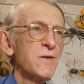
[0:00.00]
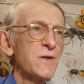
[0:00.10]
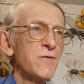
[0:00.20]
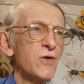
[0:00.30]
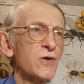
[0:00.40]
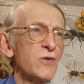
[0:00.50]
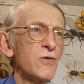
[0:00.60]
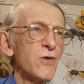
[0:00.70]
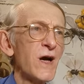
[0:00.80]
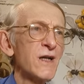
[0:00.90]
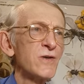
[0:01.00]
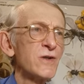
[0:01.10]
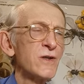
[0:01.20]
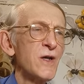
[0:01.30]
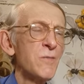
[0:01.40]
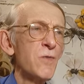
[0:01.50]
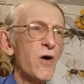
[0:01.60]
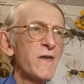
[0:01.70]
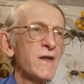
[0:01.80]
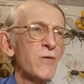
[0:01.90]
devoted to
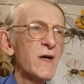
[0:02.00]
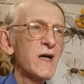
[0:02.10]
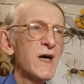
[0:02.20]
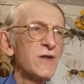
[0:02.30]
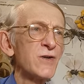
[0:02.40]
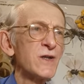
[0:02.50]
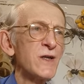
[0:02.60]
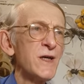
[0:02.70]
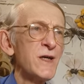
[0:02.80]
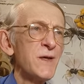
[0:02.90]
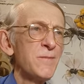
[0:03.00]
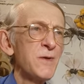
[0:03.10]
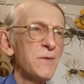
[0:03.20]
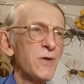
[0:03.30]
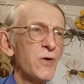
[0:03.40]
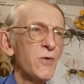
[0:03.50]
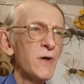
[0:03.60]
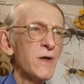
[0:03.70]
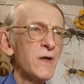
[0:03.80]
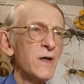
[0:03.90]
more than 100 people who
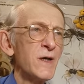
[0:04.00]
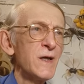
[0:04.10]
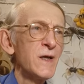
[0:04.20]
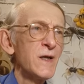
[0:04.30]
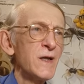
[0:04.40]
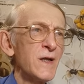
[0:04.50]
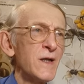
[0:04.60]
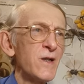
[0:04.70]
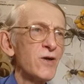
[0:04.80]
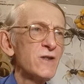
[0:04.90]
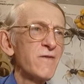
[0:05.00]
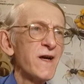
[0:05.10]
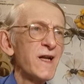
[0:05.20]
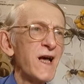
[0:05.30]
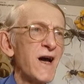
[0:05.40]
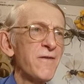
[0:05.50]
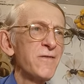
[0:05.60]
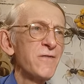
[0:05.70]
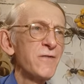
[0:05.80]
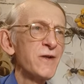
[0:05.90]
were lost their
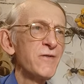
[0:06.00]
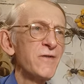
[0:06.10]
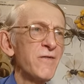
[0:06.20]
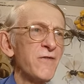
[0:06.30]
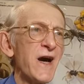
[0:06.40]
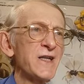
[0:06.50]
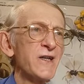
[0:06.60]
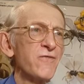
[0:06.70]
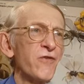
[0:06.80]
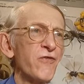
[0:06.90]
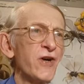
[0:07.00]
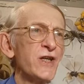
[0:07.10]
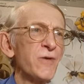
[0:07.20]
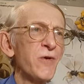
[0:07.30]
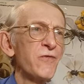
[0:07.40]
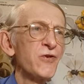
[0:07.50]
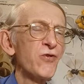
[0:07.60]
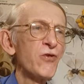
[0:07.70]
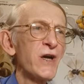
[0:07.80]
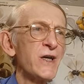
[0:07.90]
life in the fighting for freedom of
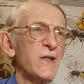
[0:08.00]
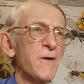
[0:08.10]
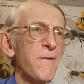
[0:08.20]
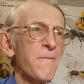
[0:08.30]
Ukraine.